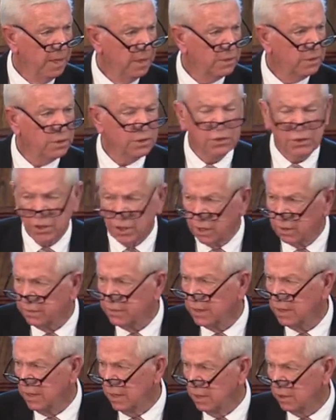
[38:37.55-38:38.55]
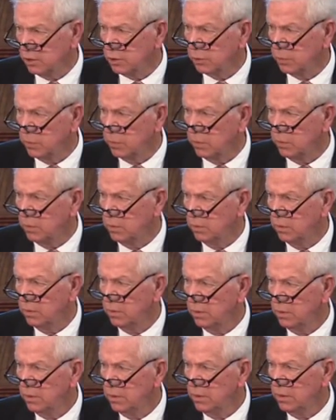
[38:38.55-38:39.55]
to share the gospel.
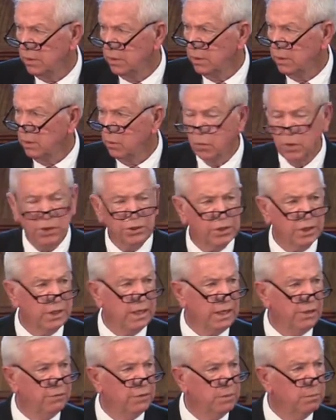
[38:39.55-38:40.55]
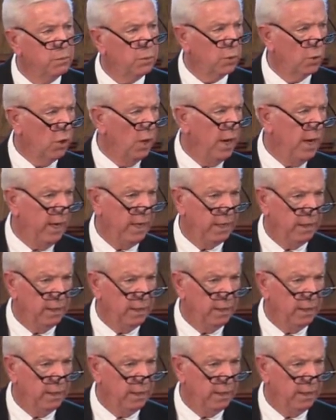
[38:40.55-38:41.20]
We should even pray